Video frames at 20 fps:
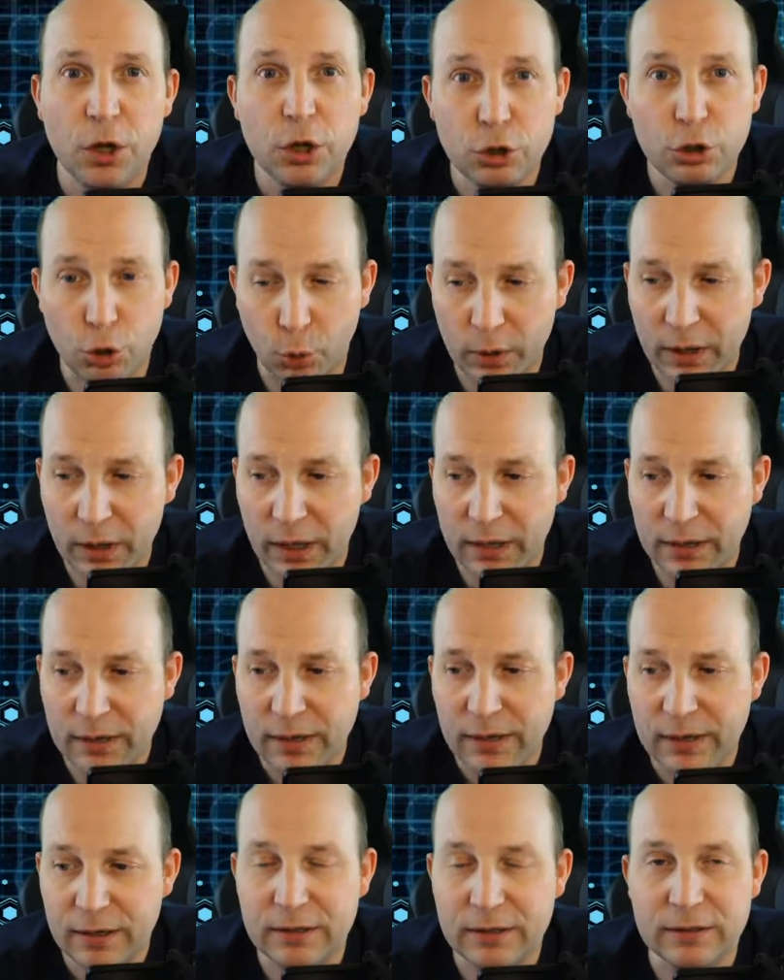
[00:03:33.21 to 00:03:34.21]
Go ahead,
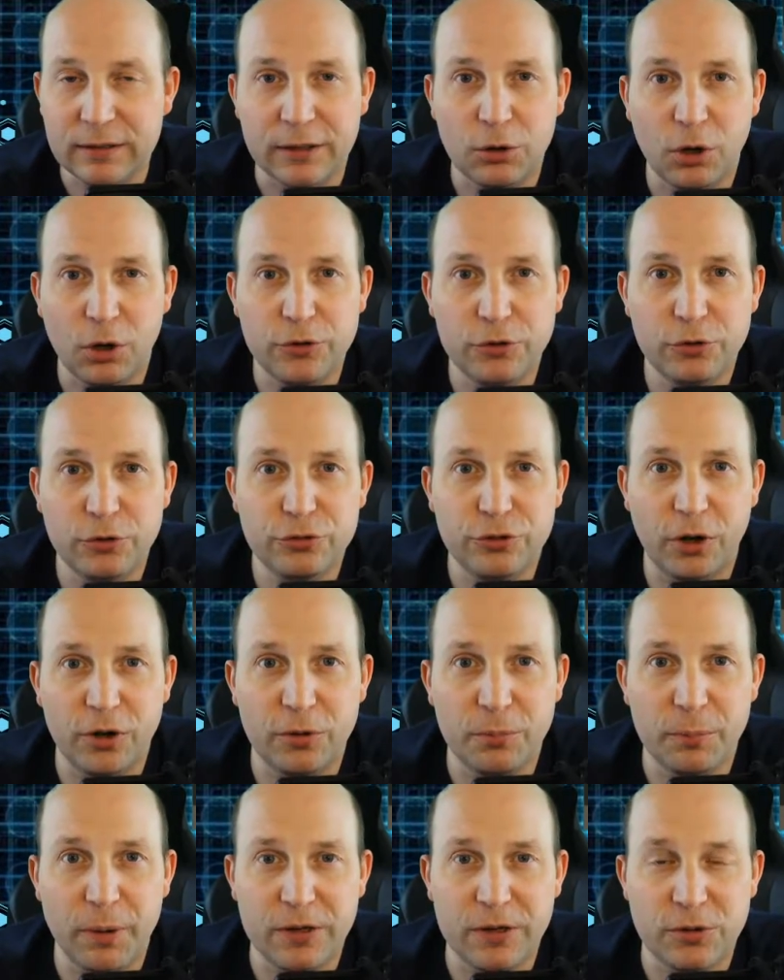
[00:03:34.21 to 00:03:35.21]
click on your start
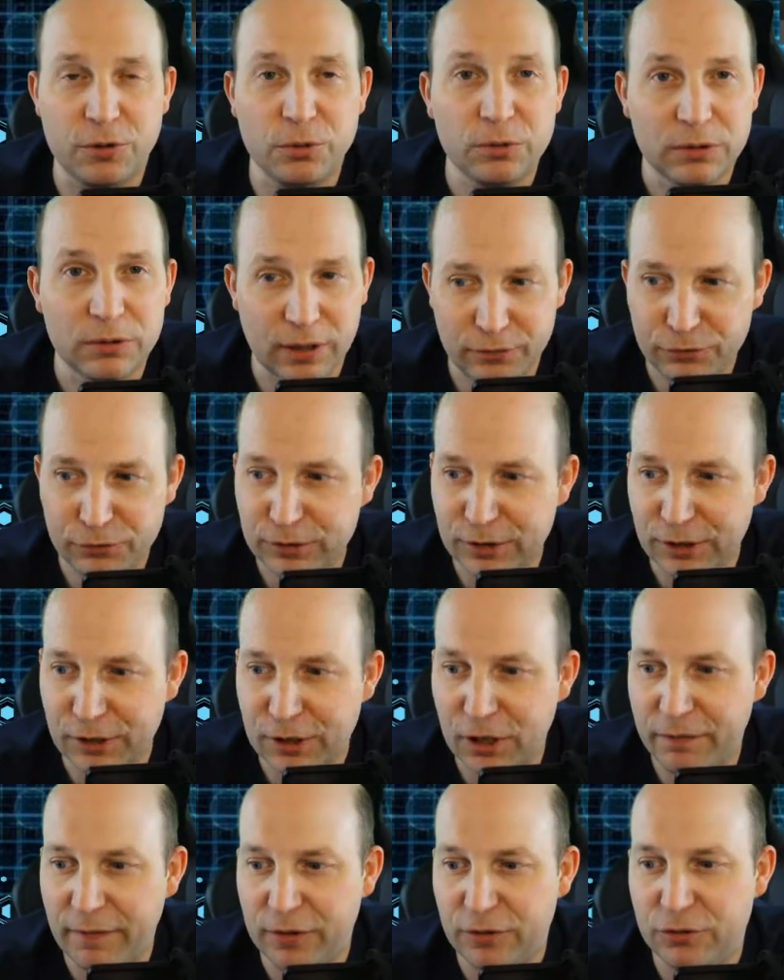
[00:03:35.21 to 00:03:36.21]
menu, left click
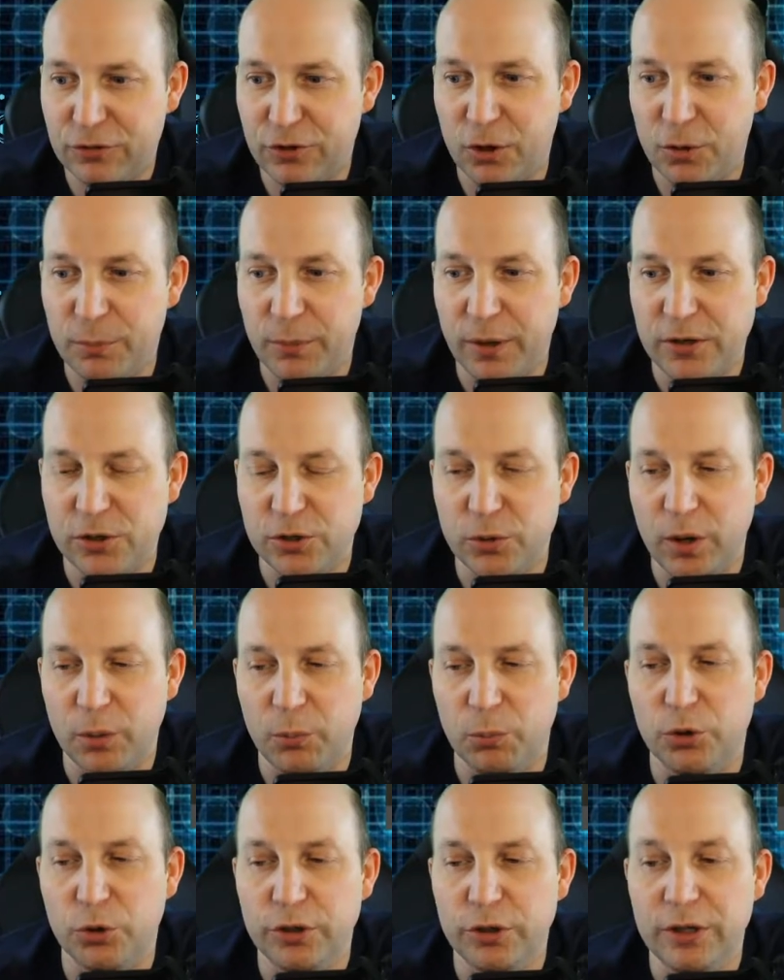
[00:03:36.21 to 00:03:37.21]
on that start menu, and
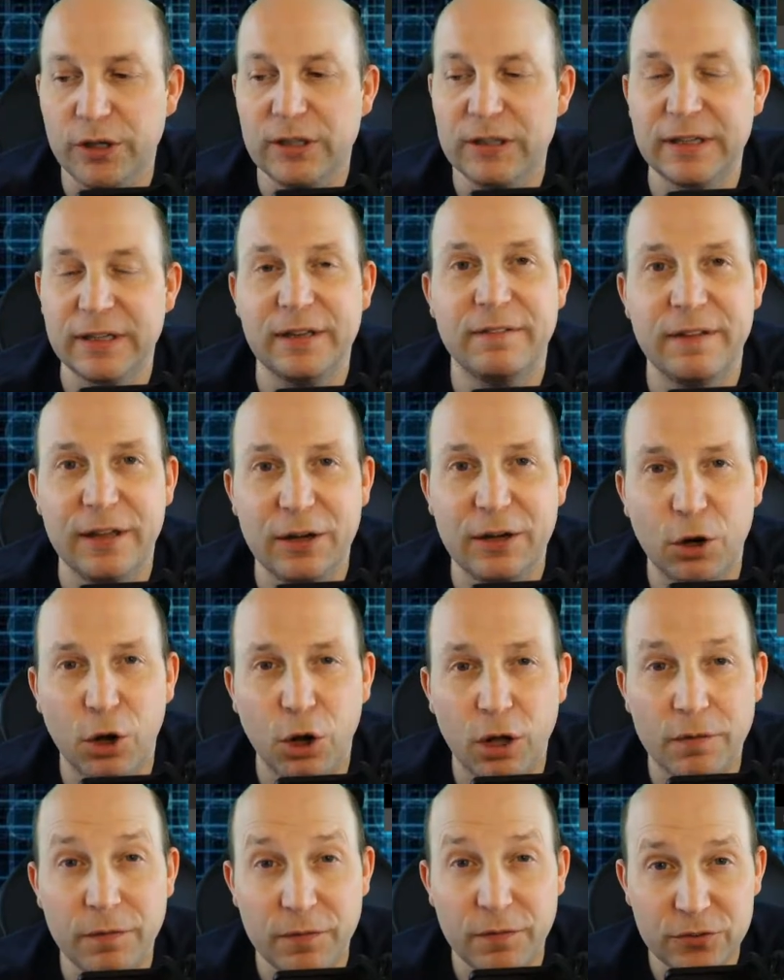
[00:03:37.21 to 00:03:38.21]
we're gonna click then
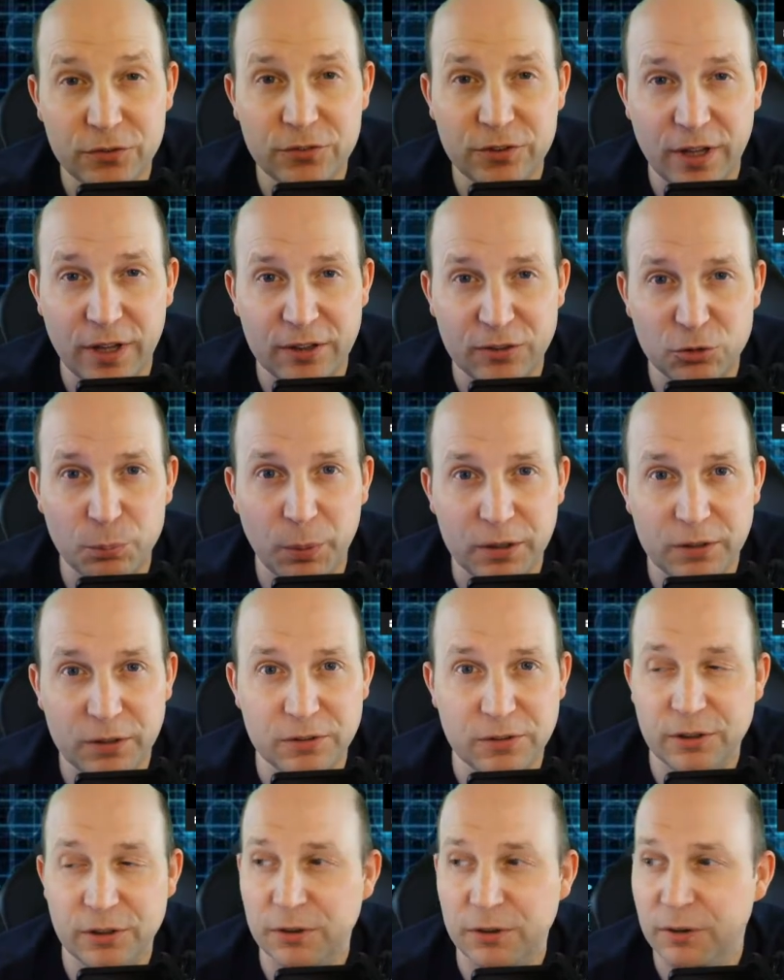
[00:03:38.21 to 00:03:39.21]
on the settings button
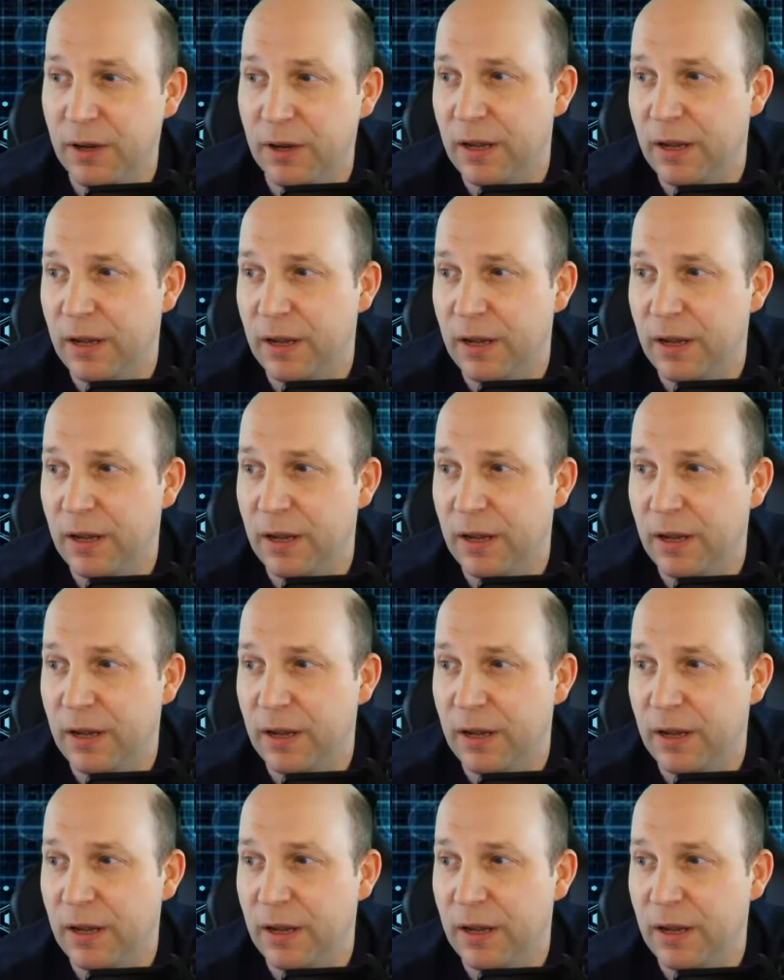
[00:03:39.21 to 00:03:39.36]
here.